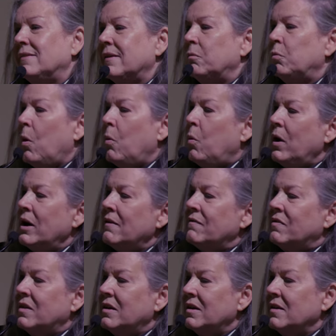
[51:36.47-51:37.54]
said, Well, what
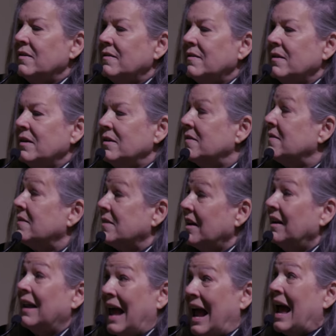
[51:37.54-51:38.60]
if this is the
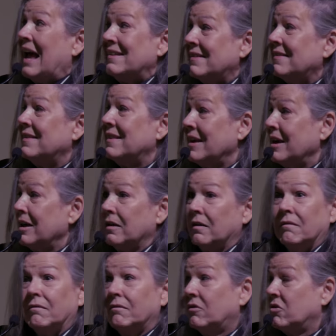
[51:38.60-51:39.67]
last thing
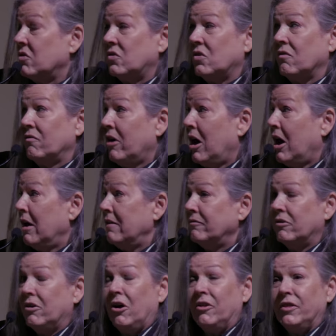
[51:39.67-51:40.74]
to survive
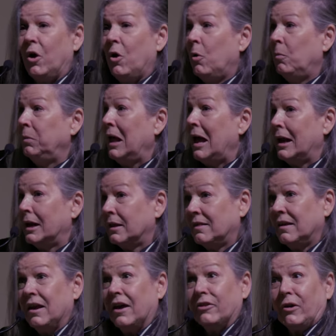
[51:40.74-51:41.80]
on the whole planet?
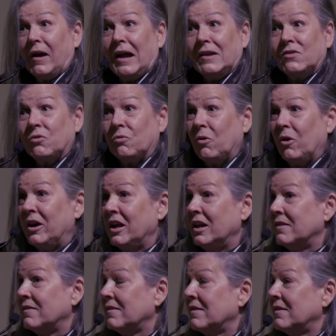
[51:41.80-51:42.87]
The other asteroid
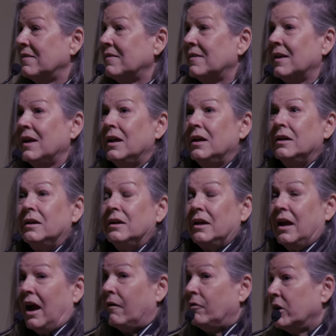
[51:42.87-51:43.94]
hits us
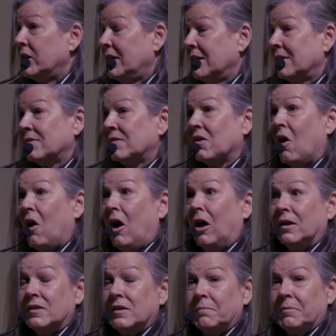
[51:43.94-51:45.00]
Everything's
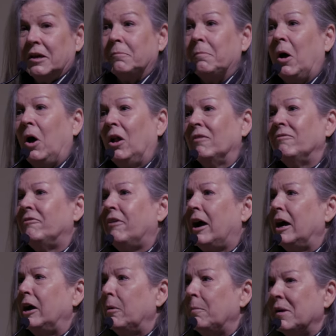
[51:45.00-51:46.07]
gone. It's a big ball of
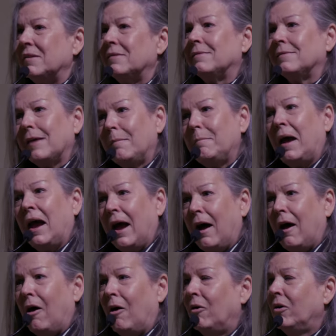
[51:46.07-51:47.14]
fire. But
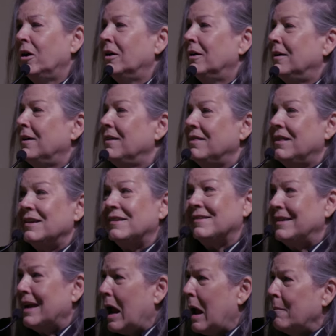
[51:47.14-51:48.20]
somehow, this
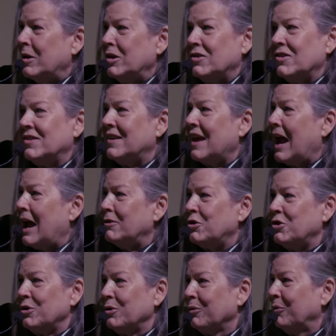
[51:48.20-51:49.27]
damaged
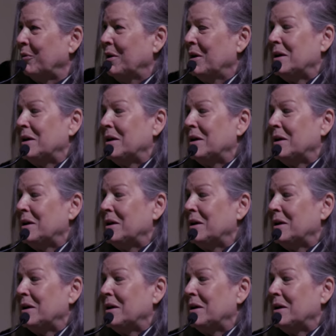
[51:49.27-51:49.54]
statue